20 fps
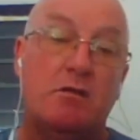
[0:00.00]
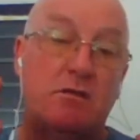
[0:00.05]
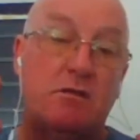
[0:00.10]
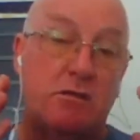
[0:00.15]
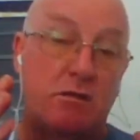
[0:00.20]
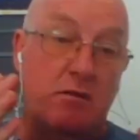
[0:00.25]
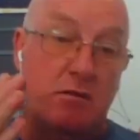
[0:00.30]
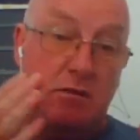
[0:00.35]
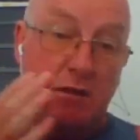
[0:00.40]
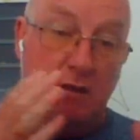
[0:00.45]

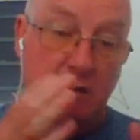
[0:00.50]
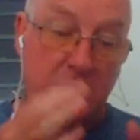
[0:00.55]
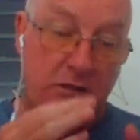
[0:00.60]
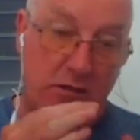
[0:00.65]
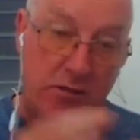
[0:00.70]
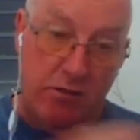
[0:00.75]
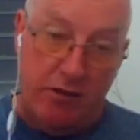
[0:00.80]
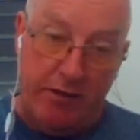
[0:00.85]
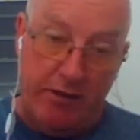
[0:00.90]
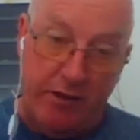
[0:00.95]
Things are
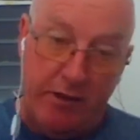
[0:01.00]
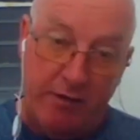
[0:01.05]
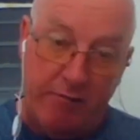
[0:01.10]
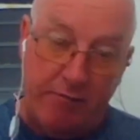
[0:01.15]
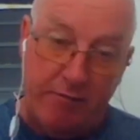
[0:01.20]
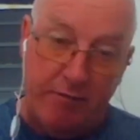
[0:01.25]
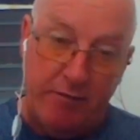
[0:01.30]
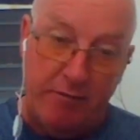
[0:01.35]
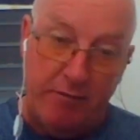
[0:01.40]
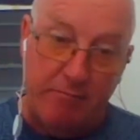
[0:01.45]
slightly
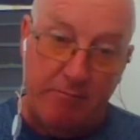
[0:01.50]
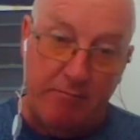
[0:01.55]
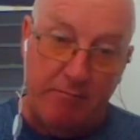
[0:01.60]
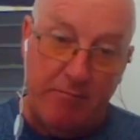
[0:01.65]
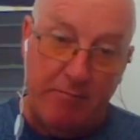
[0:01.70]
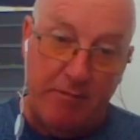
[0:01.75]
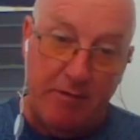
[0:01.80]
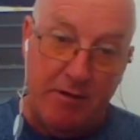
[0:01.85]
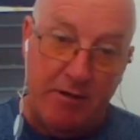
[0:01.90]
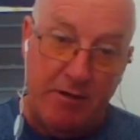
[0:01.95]
different
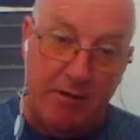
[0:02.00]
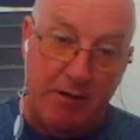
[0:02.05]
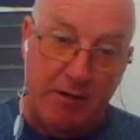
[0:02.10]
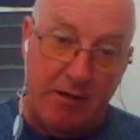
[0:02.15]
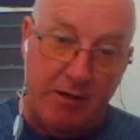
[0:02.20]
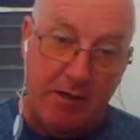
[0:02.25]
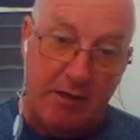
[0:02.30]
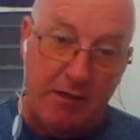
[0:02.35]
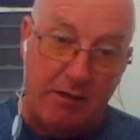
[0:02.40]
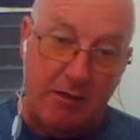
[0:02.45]
in the
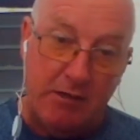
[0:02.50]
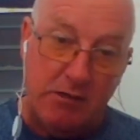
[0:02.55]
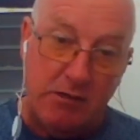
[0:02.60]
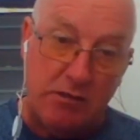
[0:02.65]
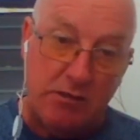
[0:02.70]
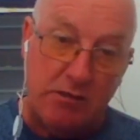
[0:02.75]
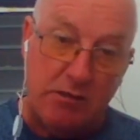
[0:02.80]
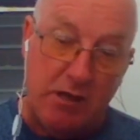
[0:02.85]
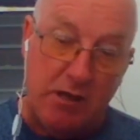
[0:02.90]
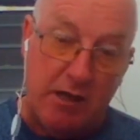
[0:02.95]

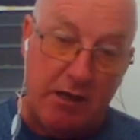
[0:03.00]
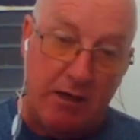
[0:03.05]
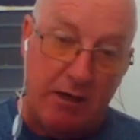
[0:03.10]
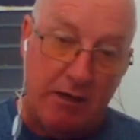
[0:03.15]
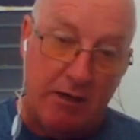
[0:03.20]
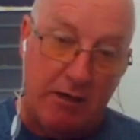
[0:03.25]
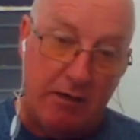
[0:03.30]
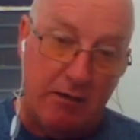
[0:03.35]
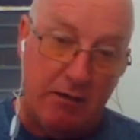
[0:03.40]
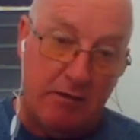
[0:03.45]
East
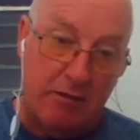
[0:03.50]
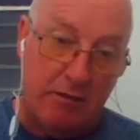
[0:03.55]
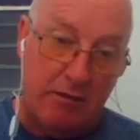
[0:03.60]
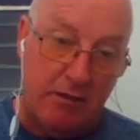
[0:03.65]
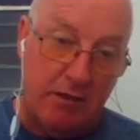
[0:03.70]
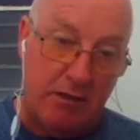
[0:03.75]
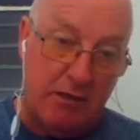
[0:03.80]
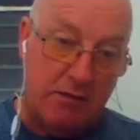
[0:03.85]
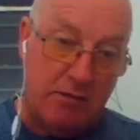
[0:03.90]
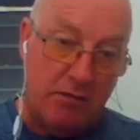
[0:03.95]

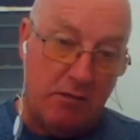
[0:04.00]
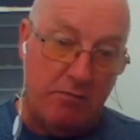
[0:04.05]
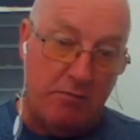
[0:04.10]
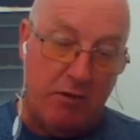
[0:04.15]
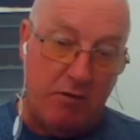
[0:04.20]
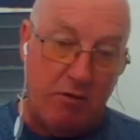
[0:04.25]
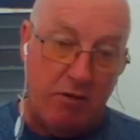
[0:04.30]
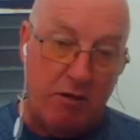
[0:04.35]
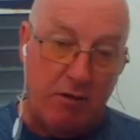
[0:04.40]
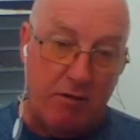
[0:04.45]

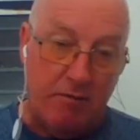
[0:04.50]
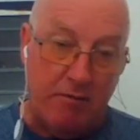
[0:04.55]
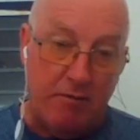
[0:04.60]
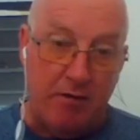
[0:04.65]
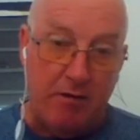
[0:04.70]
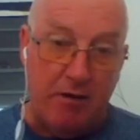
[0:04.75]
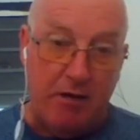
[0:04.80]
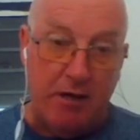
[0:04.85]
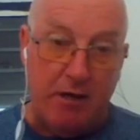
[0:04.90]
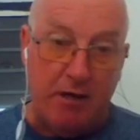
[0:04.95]
Siberian
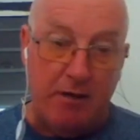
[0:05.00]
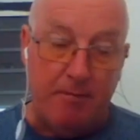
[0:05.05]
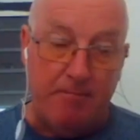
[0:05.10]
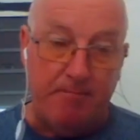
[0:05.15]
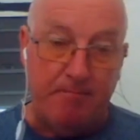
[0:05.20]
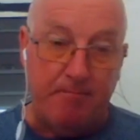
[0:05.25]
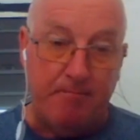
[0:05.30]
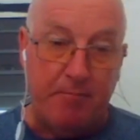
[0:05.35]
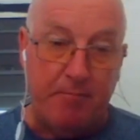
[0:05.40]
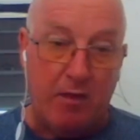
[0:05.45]

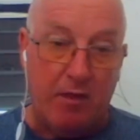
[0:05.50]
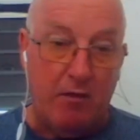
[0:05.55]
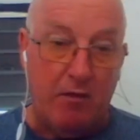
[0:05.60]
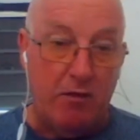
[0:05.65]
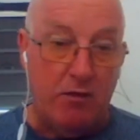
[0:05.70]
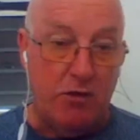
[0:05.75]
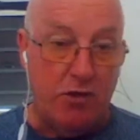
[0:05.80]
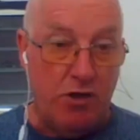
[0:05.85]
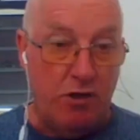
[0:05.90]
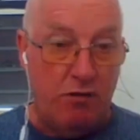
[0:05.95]

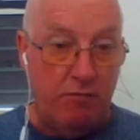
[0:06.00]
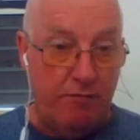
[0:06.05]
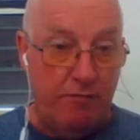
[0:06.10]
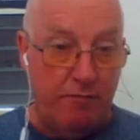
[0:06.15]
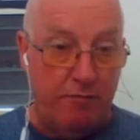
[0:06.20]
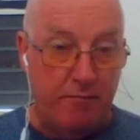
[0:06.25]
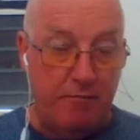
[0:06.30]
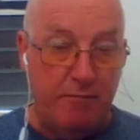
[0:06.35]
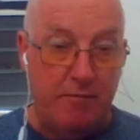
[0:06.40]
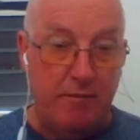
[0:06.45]

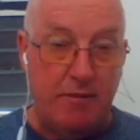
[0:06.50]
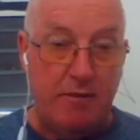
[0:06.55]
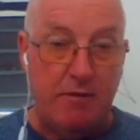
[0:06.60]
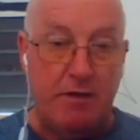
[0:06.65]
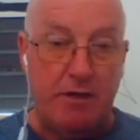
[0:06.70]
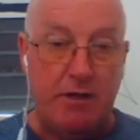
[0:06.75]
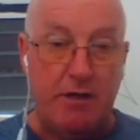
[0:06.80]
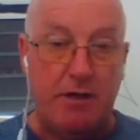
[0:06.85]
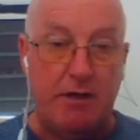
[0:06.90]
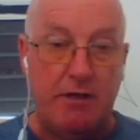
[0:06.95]
shelf,
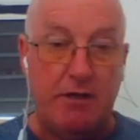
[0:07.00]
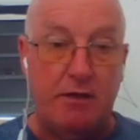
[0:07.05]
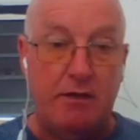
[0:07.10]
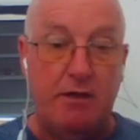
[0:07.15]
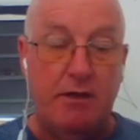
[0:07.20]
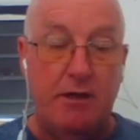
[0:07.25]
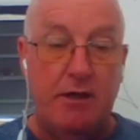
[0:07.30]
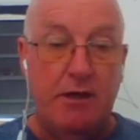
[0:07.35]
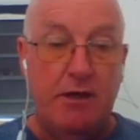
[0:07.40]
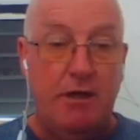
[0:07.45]

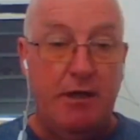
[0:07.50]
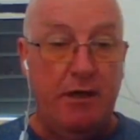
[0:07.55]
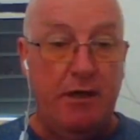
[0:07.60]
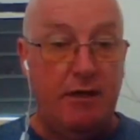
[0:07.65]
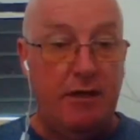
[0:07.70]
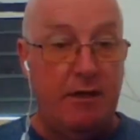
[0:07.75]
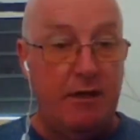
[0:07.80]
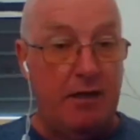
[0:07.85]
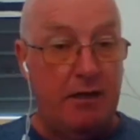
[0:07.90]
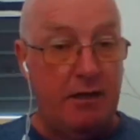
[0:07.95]
in
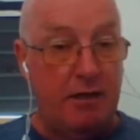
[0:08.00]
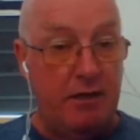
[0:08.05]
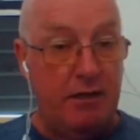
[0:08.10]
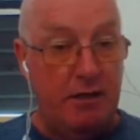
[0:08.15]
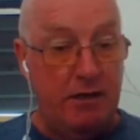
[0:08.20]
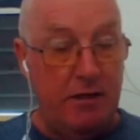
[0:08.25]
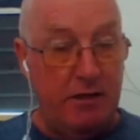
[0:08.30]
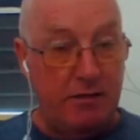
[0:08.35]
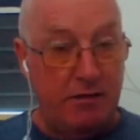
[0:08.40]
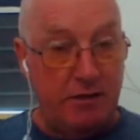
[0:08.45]
that it
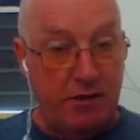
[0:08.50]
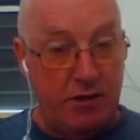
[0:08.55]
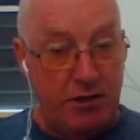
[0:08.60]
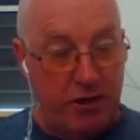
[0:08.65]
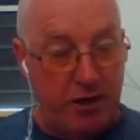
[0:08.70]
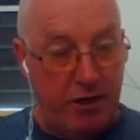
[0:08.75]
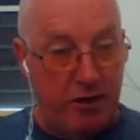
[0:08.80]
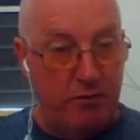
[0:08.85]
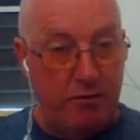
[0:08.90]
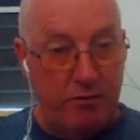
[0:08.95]
is a
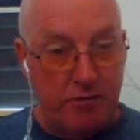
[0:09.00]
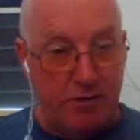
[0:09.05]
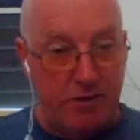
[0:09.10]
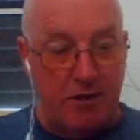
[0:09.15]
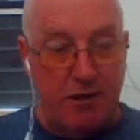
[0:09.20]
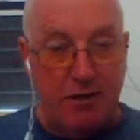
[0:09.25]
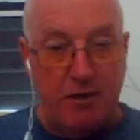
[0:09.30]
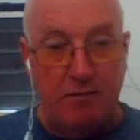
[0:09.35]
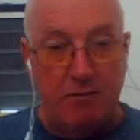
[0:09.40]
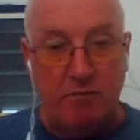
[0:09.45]
shallow
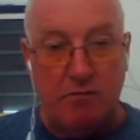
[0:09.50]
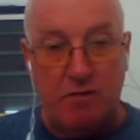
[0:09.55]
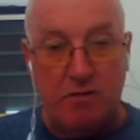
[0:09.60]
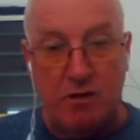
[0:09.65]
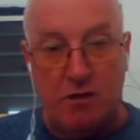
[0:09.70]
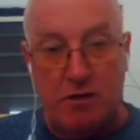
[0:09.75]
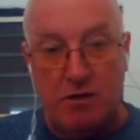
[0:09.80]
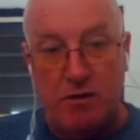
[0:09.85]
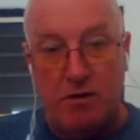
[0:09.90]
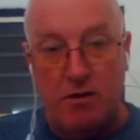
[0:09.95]
sea. So